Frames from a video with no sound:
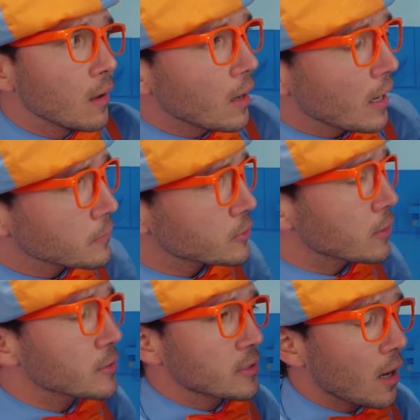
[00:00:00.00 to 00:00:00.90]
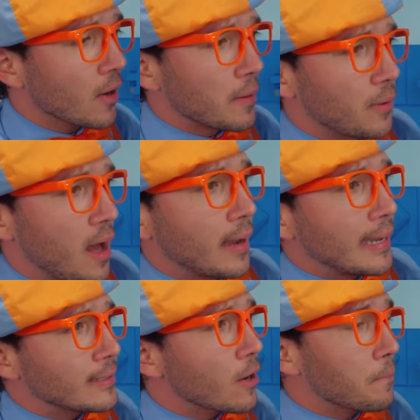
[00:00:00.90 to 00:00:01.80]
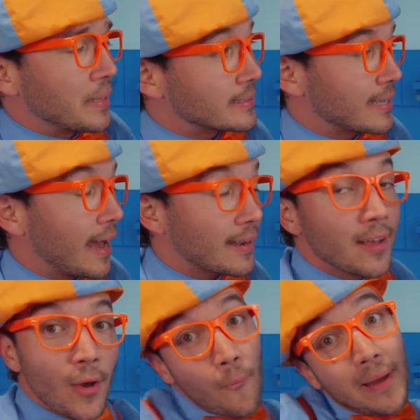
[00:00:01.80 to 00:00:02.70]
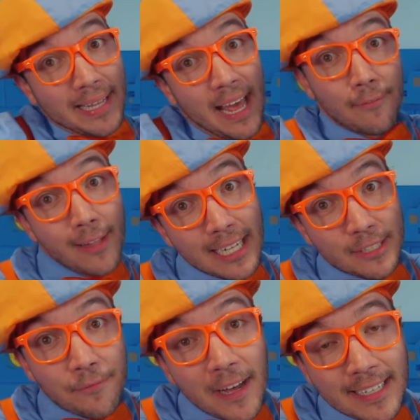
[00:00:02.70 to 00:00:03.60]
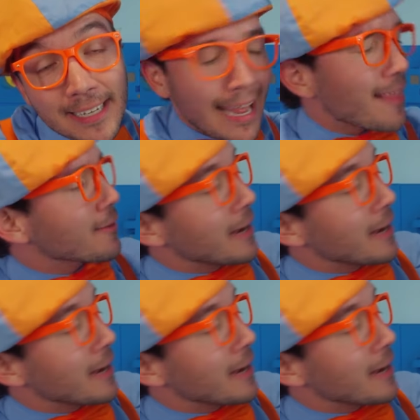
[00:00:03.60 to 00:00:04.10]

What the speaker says: I'm so sorry, Blocky. Don't be sad. We can have lots of fun together